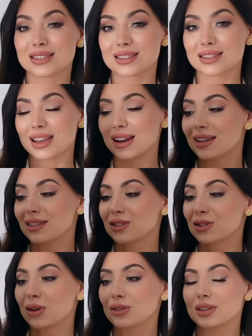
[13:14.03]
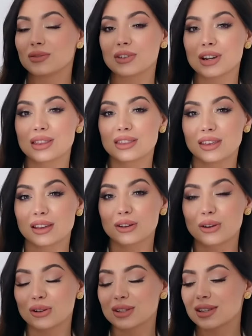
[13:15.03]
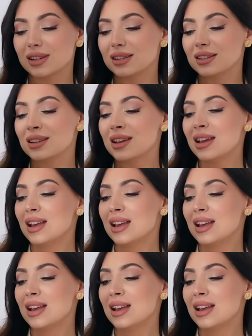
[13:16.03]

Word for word: skirt. It's cotton, very thick cotton.